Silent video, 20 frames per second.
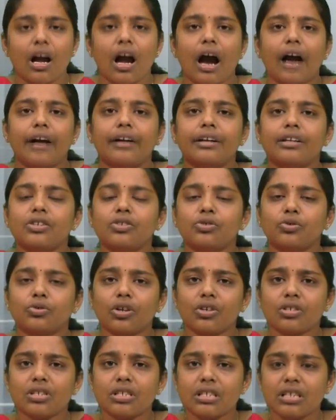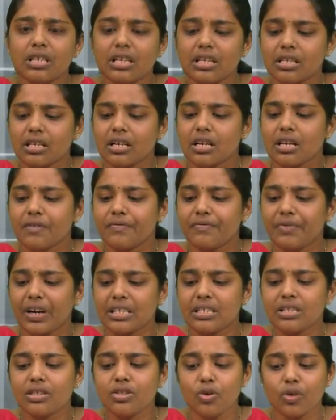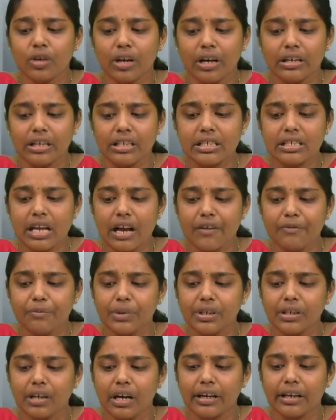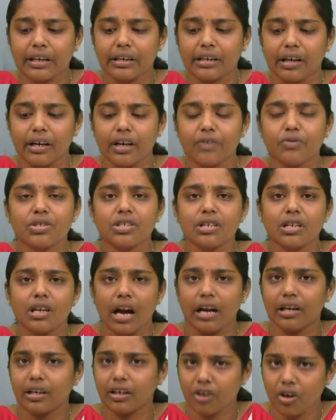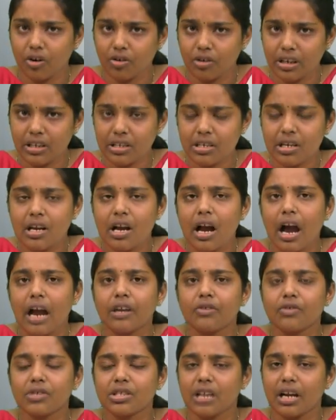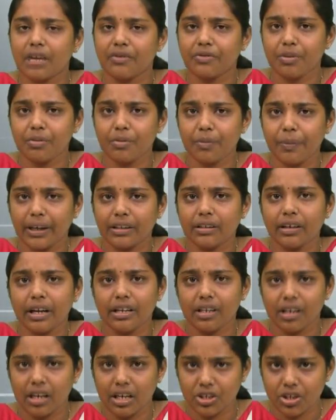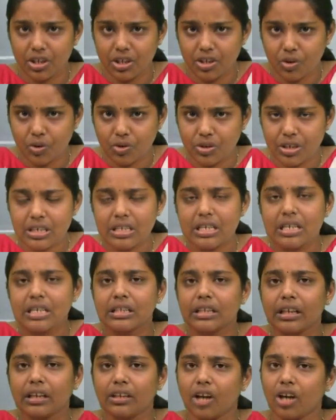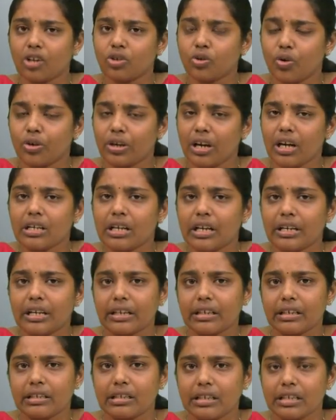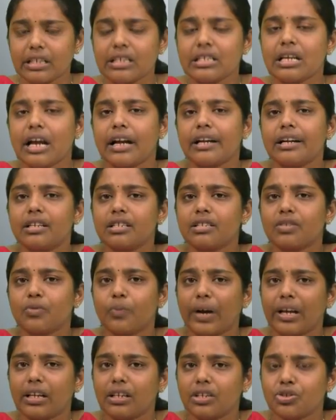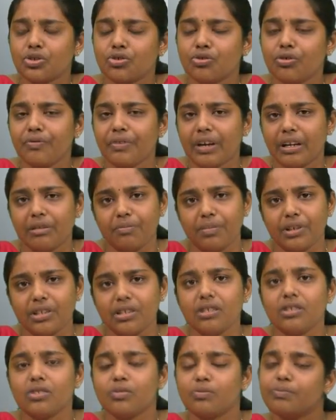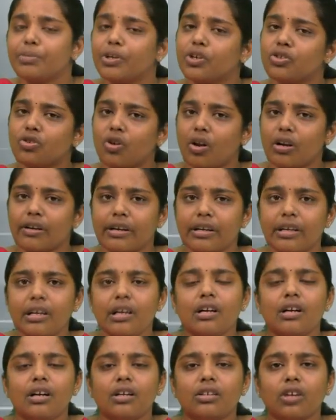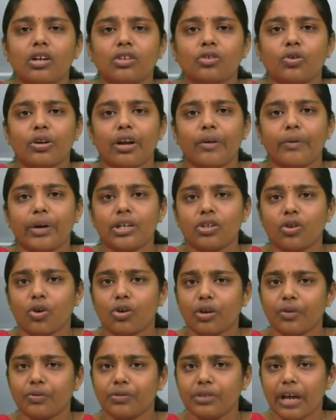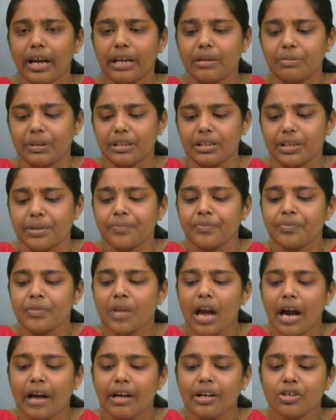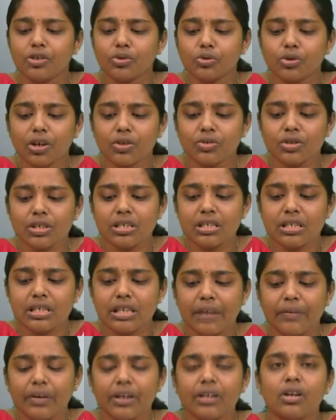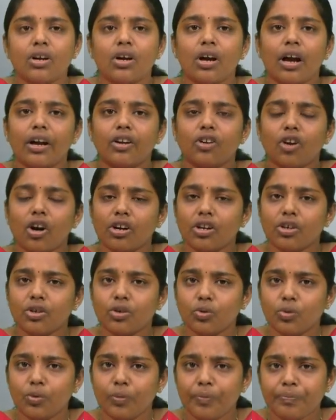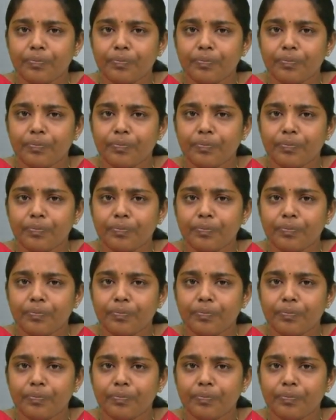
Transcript: And in 2006, first nuclear tests have been conducted. It was an underground test, and it was confirmed by the international sources that North Korea conducted the test, and it is a violation of NPT because already North Korea went out of the NPT. And in 2007, in order to